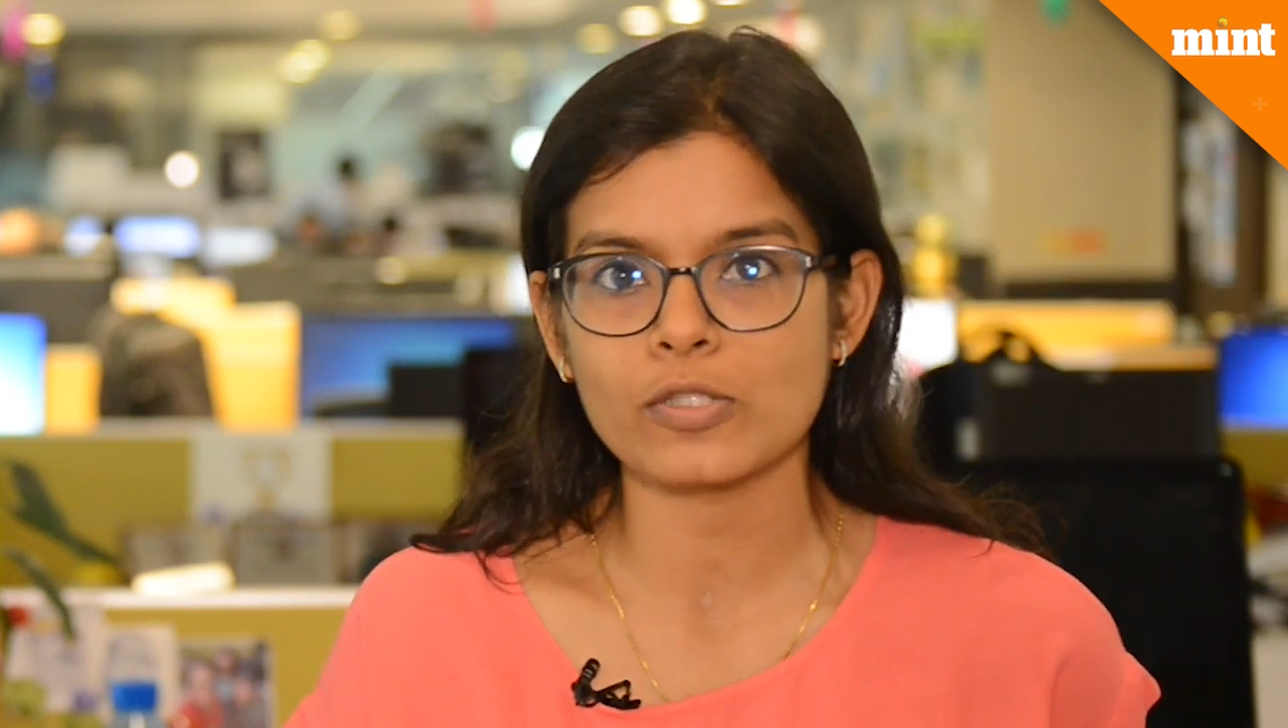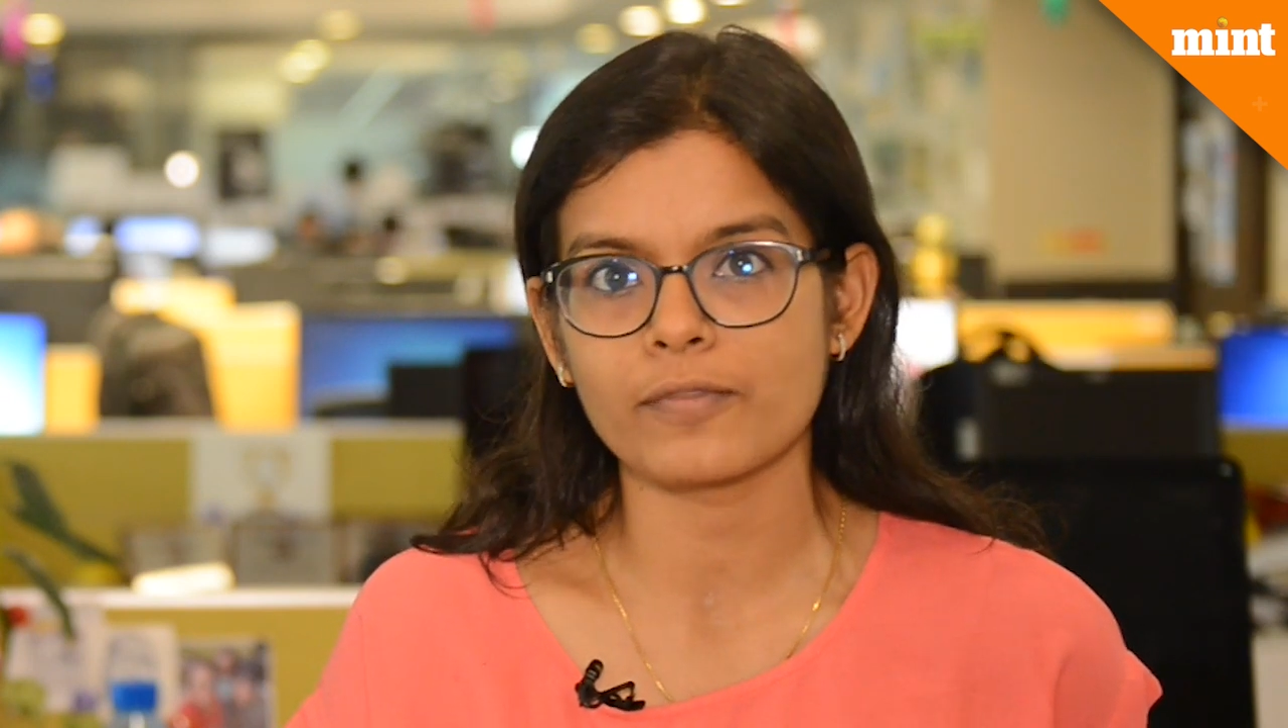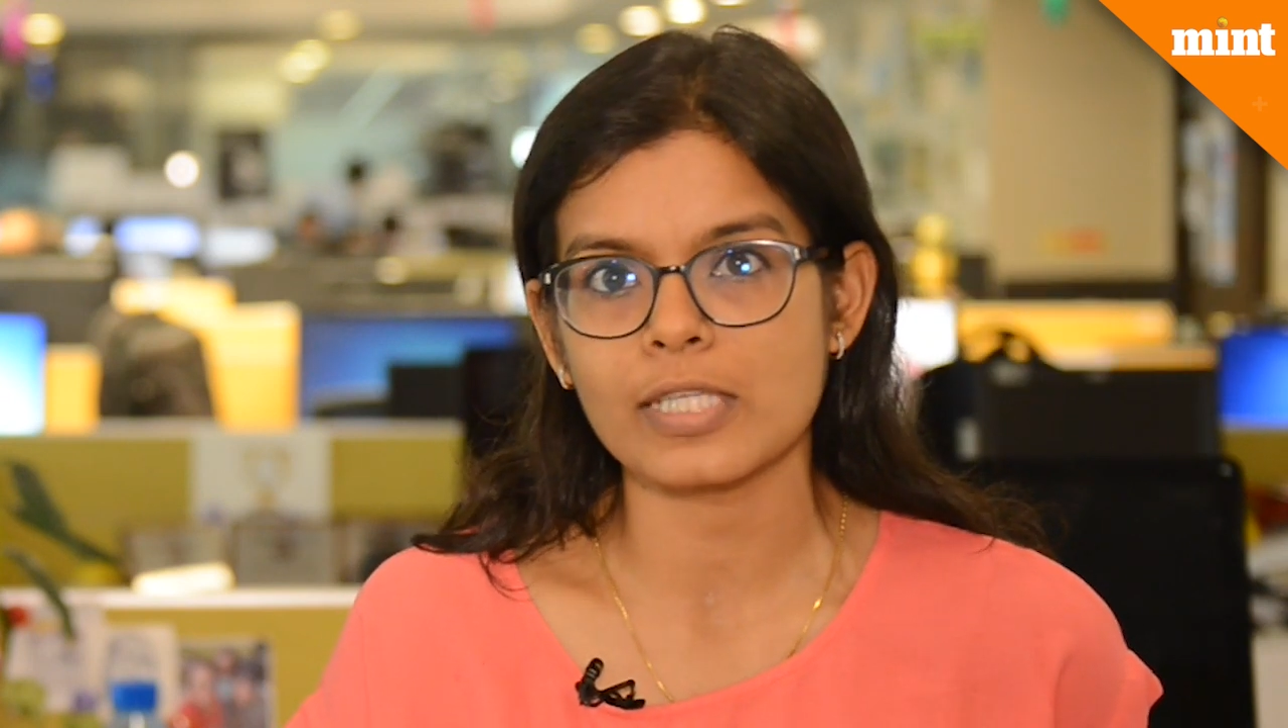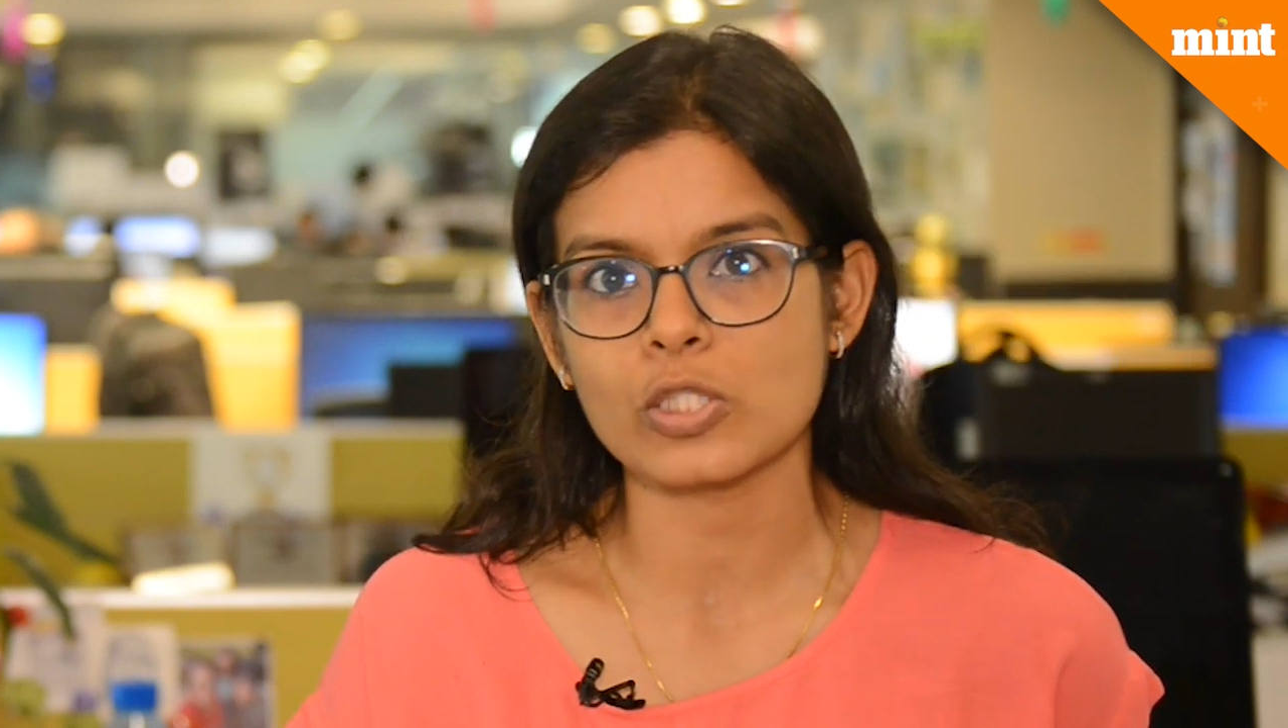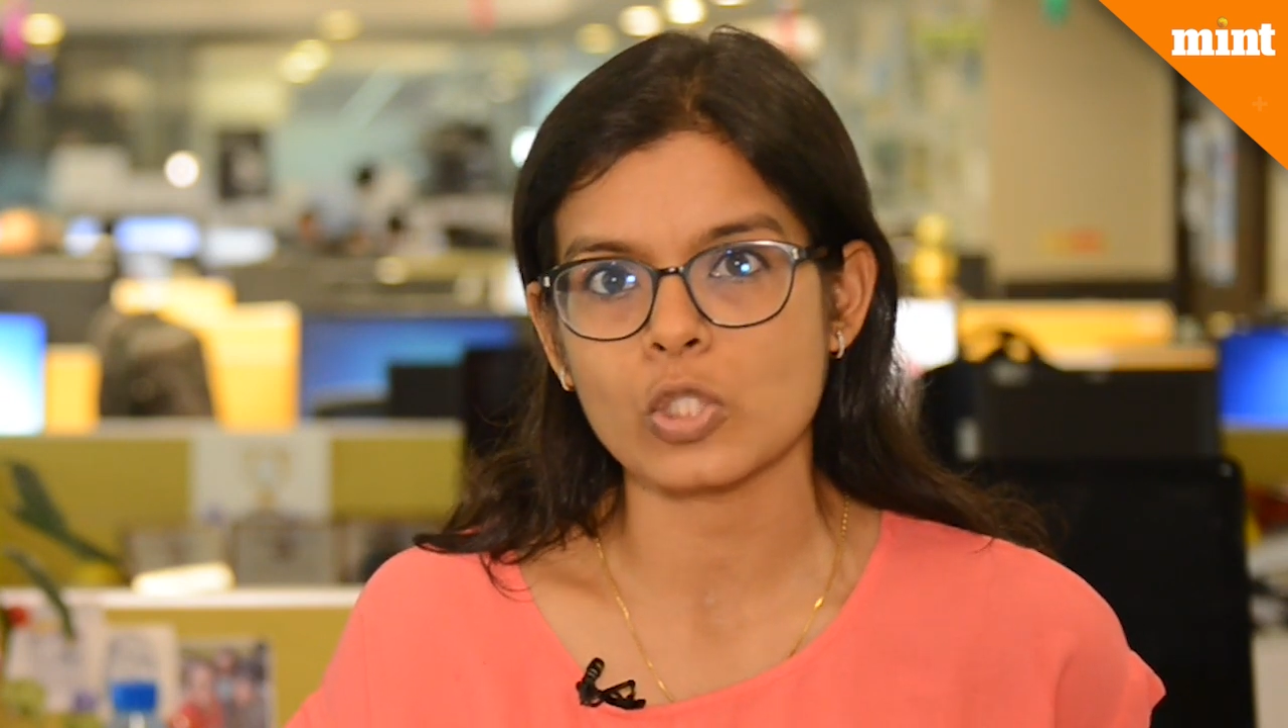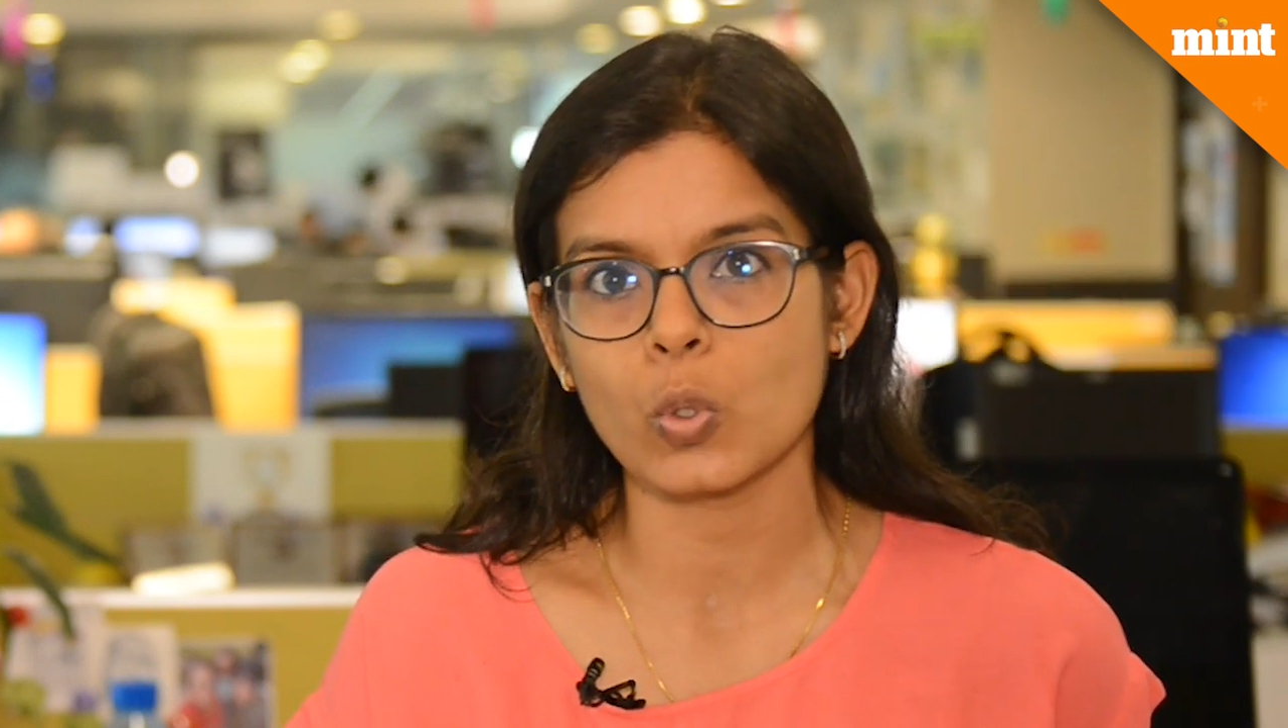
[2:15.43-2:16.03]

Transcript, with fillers: of these